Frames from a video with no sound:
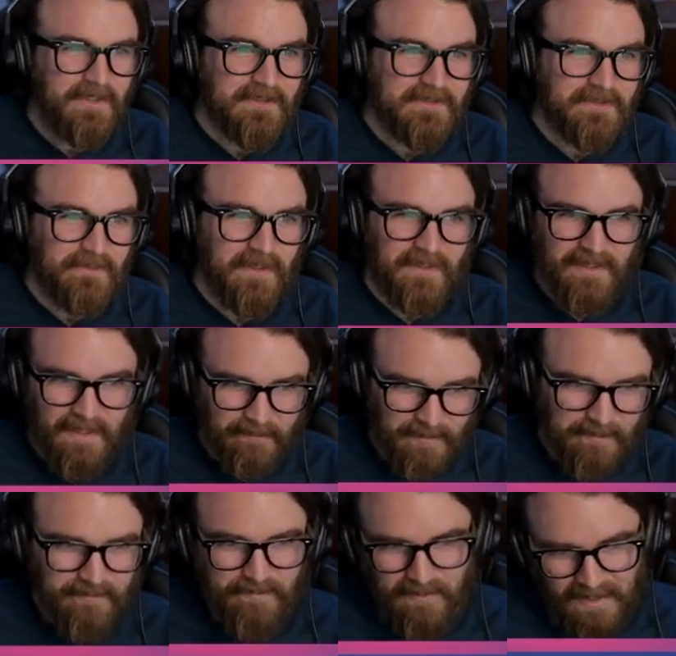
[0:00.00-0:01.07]
So like I,
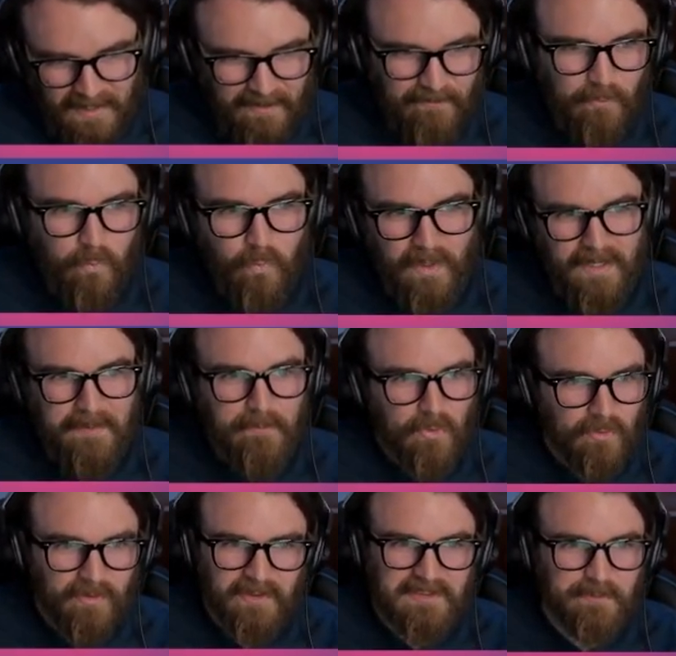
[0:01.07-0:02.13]
oh, I have way
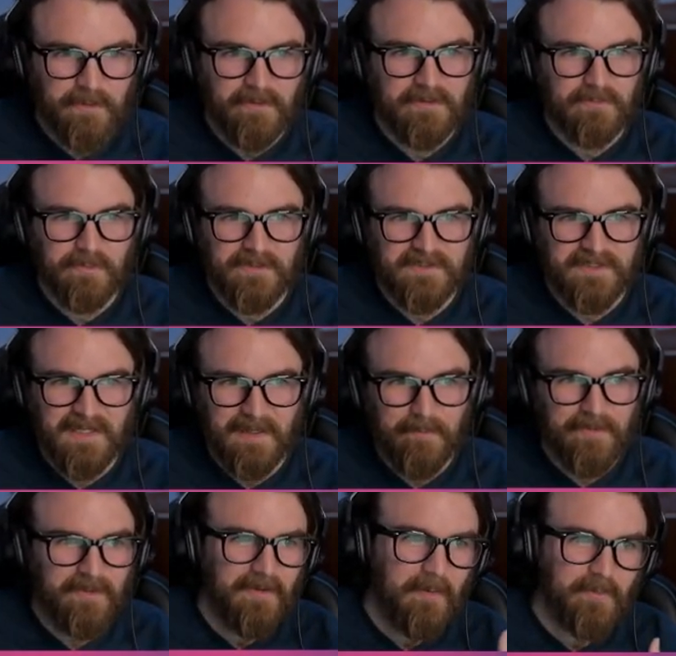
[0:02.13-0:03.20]
more experience with this game
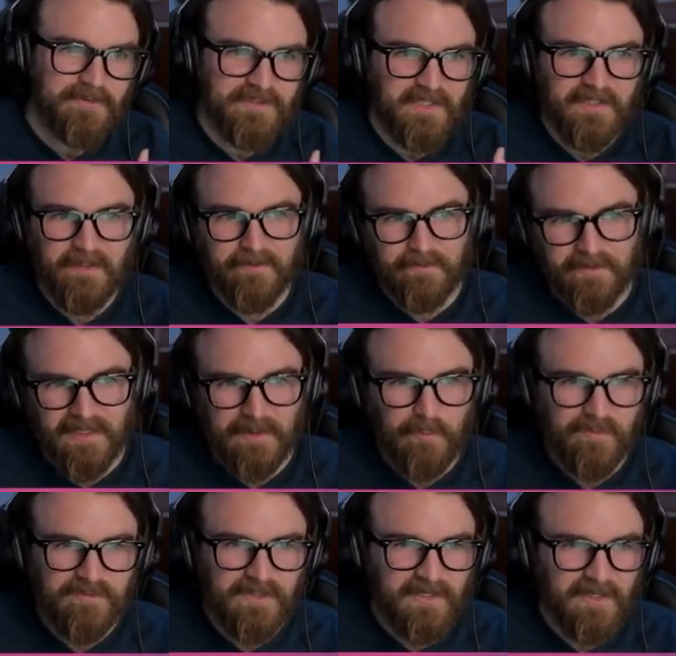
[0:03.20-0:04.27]
than almost any other game
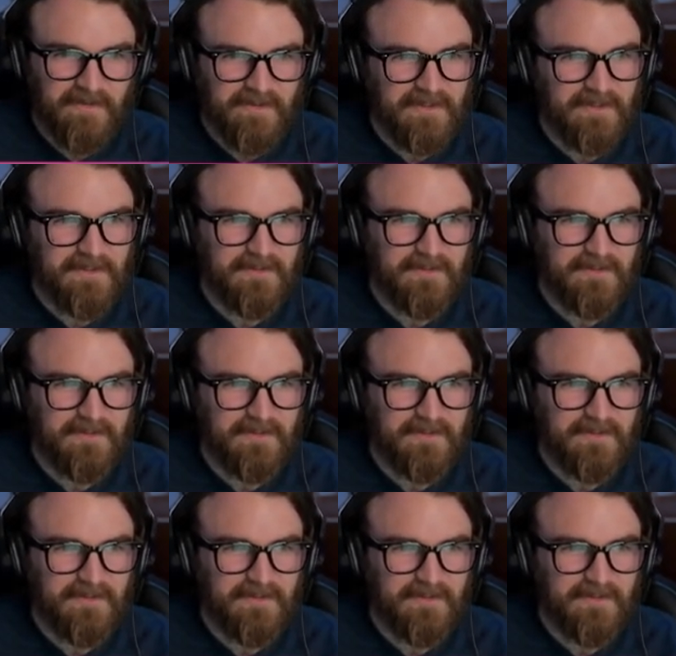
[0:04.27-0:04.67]
we've done. I think.